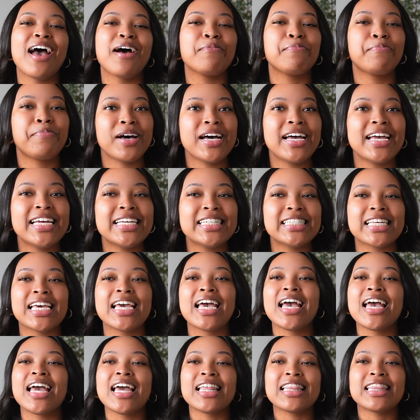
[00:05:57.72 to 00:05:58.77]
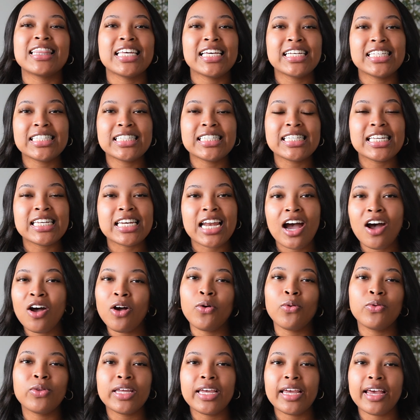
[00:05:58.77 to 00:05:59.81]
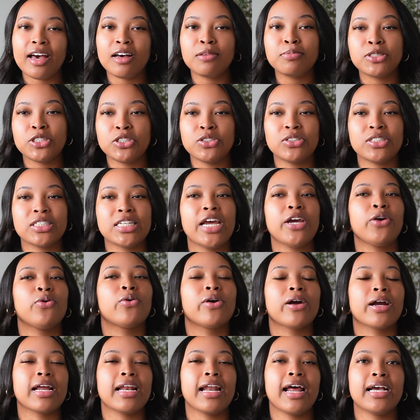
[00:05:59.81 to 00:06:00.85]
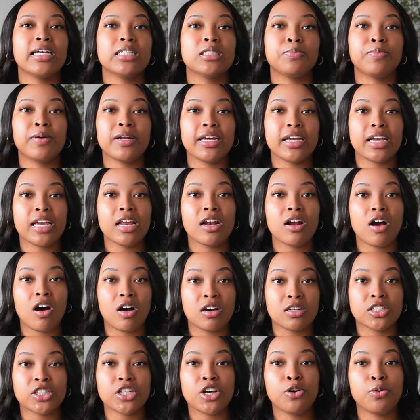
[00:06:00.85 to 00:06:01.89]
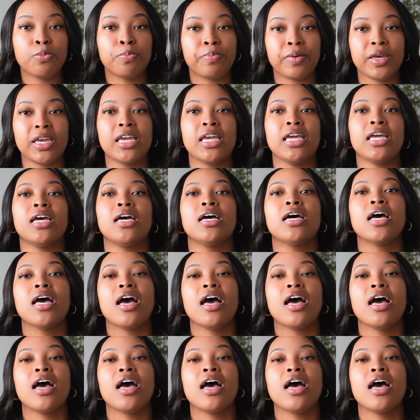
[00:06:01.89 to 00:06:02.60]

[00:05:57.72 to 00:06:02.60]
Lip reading: But this not only helps you stay organized, but it can also be